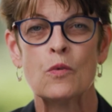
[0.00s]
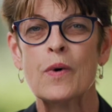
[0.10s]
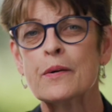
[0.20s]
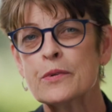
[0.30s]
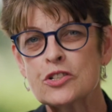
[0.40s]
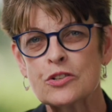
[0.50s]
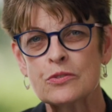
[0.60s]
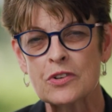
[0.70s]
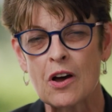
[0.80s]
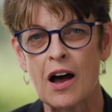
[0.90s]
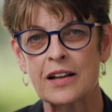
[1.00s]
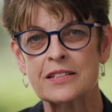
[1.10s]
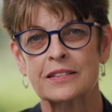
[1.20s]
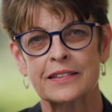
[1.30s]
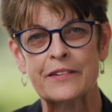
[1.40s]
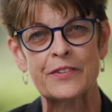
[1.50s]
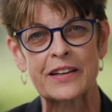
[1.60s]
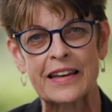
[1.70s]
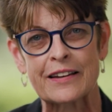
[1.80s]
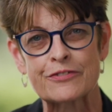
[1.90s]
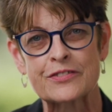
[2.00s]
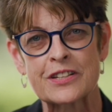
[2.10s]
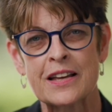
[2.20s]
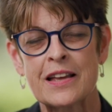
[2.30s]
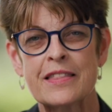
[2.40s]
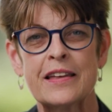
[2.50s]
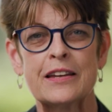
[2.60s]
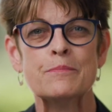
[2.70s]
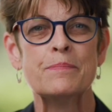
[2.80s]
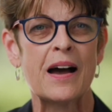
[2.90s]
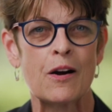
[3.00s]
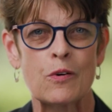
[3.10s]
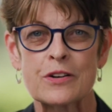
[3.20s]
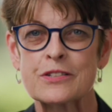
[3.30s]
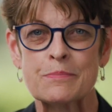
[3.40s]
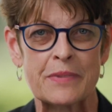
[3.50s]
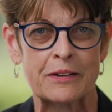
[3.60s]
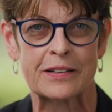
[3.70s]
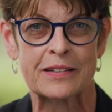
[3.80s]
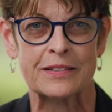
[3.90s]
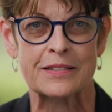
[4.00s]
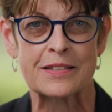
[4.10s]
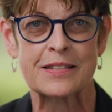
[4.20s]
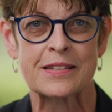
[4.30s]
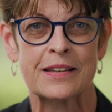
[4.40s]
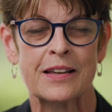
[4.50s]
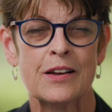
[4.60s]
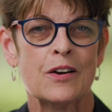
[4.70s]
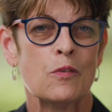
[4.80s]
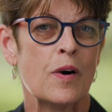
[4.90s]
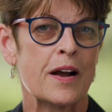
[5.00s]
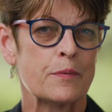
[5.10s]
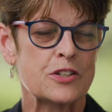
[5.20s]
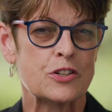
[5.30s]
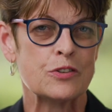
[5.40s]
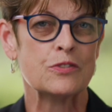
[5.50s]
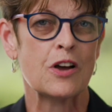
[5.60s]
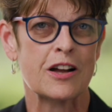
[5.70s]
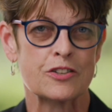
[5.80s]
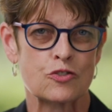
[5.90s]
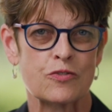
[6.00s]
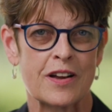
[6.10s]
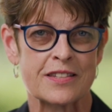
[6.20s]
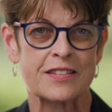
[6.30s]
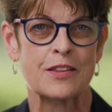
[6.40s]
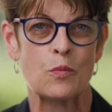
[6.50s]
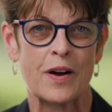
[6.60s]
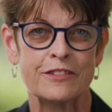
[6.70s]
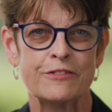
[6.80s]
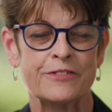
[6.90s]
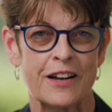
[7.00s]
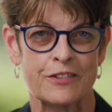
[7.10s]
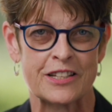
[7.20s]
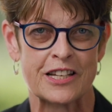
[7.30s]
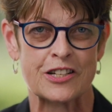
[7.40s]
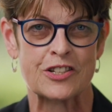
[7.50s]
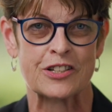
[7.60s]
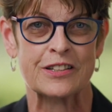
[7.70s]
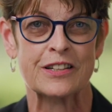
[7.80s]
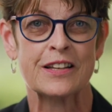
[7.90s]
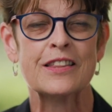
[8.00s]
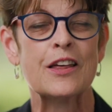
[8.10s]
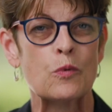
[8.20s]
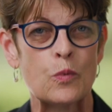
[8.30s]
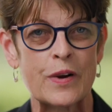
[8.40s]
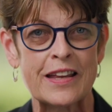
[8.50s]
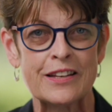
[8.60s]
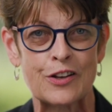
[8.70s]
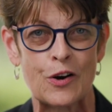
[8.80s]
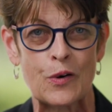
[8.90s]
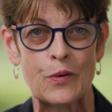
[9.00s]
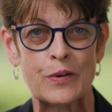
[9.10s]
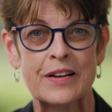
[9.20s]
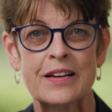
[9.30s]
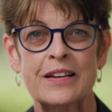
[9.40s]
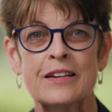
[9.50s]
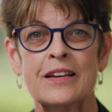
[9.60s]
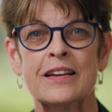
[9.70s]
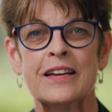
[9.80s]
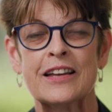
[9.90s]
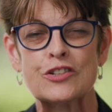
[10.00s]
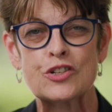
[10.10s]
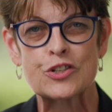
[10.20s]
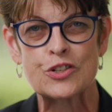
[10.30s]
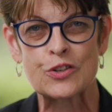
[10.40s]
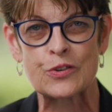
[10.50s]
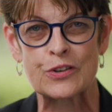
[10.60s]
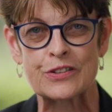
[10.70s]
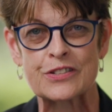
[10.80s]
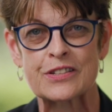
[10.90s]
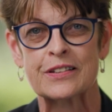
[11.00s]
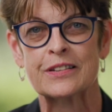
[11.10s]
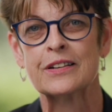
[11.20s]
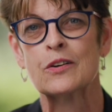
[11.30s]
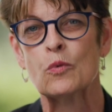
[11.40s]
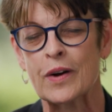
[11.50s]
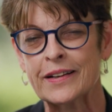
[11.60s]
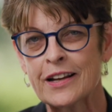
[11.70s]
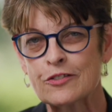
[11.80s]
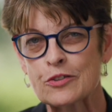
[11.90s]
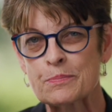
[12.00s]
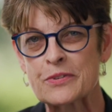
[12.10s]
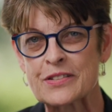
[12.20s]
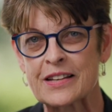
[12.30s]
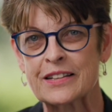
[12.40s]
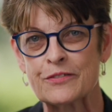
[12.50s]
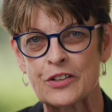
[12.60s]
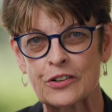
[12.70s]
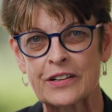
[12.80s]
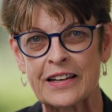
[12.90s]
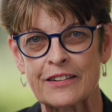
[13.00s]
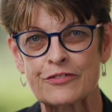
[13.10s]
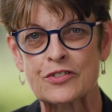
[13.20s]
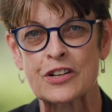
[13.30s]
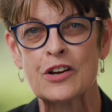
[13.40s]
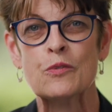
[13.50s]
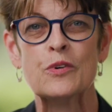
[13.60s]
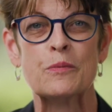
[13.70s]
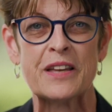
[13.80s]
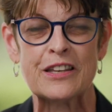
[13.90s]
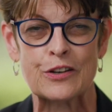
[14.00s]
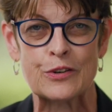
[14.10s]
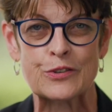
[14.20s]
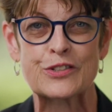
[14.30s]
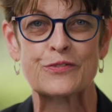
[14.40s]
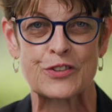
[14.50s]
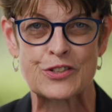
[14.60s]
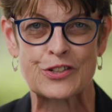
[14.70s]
Why would you not leave a gift that empowers miracles? Why would you not trust the one foundation that we know ensures 100% of your gift will be used for